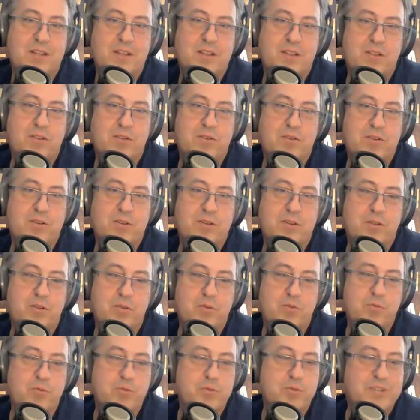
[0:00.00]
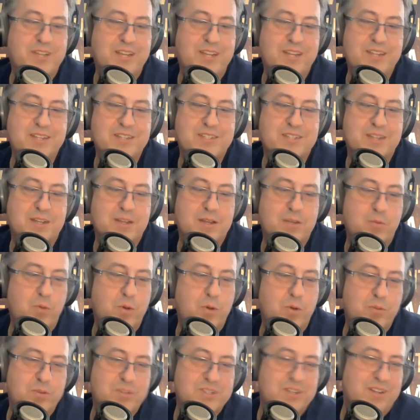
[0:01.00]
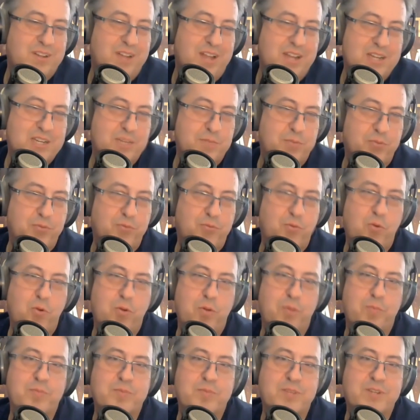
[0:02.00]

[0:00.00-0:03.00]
learn routines? What was it like to perform